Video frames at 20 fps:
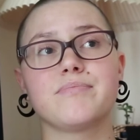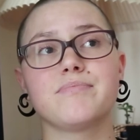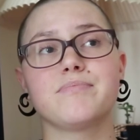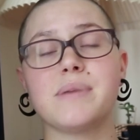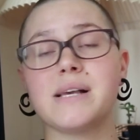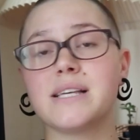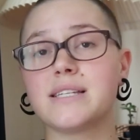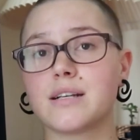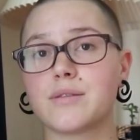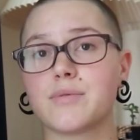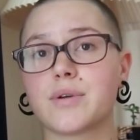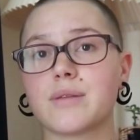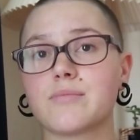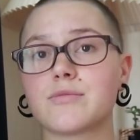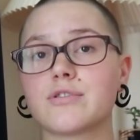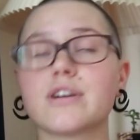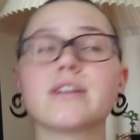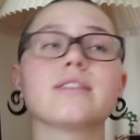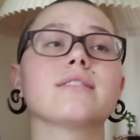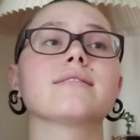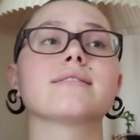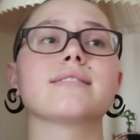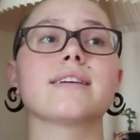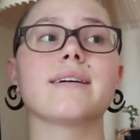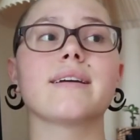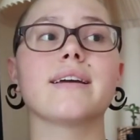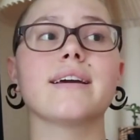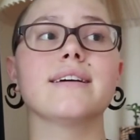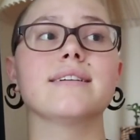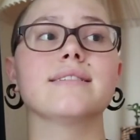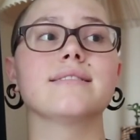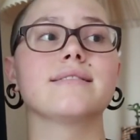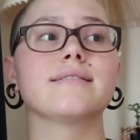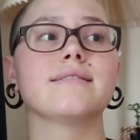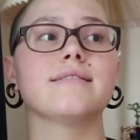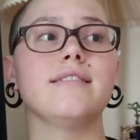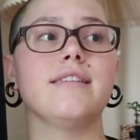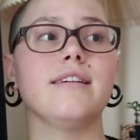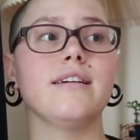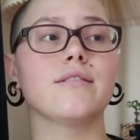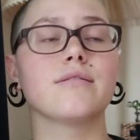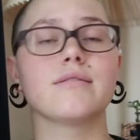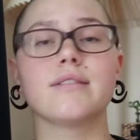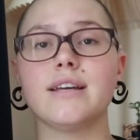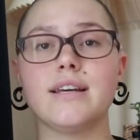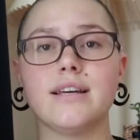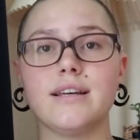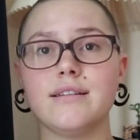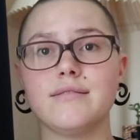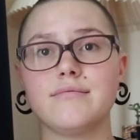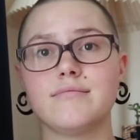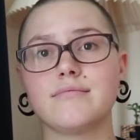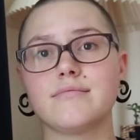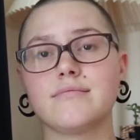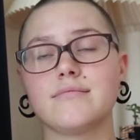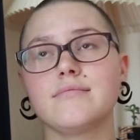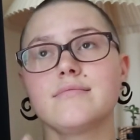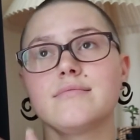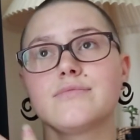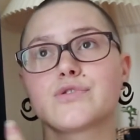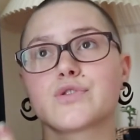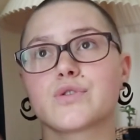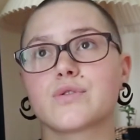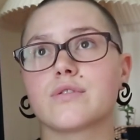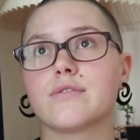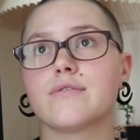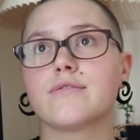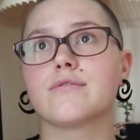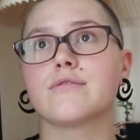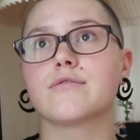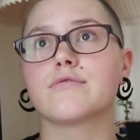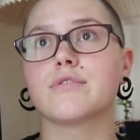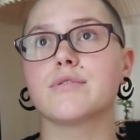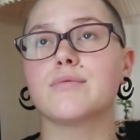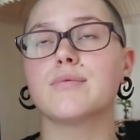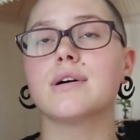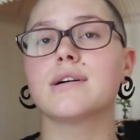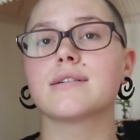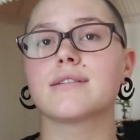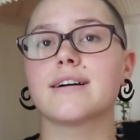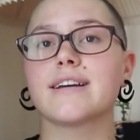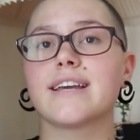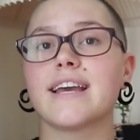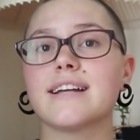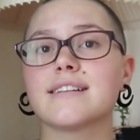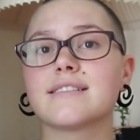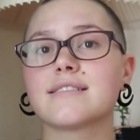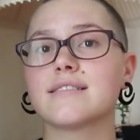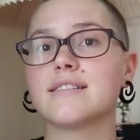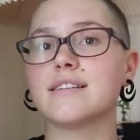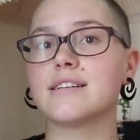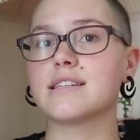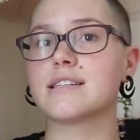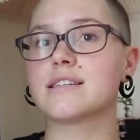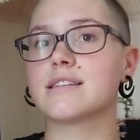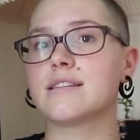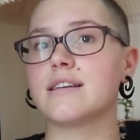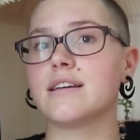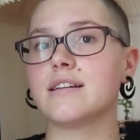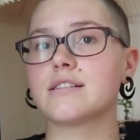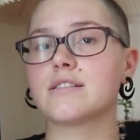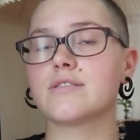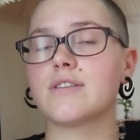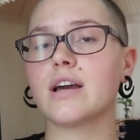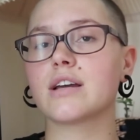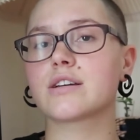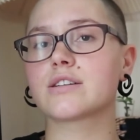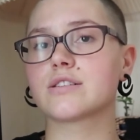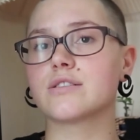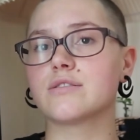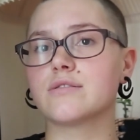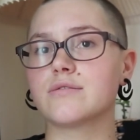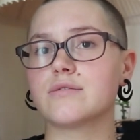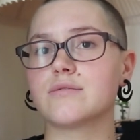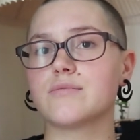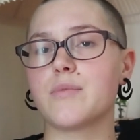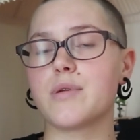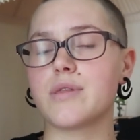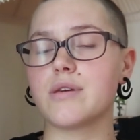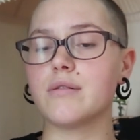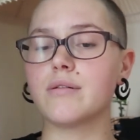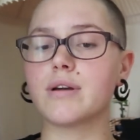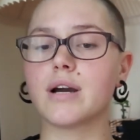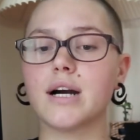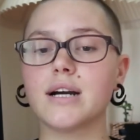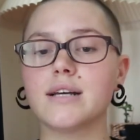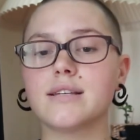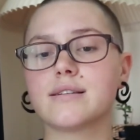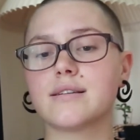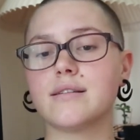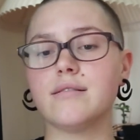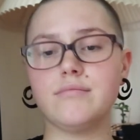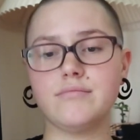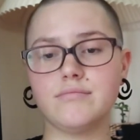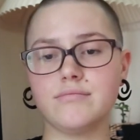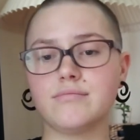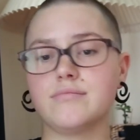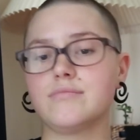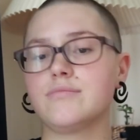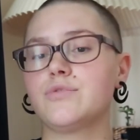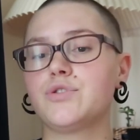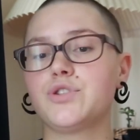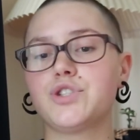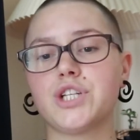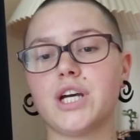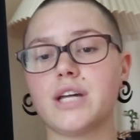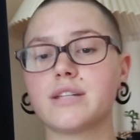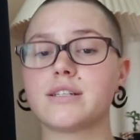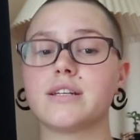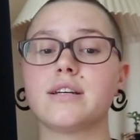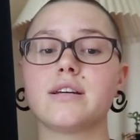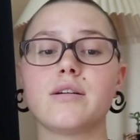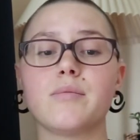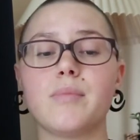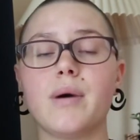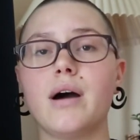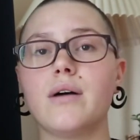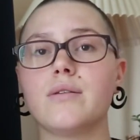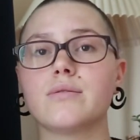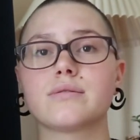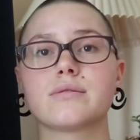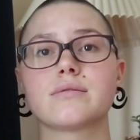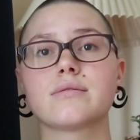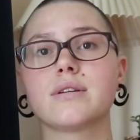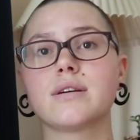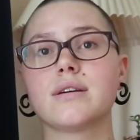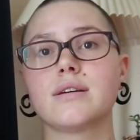basically what I'm trying to say is the only sort of reward I get is the interaction with you guys and chatting about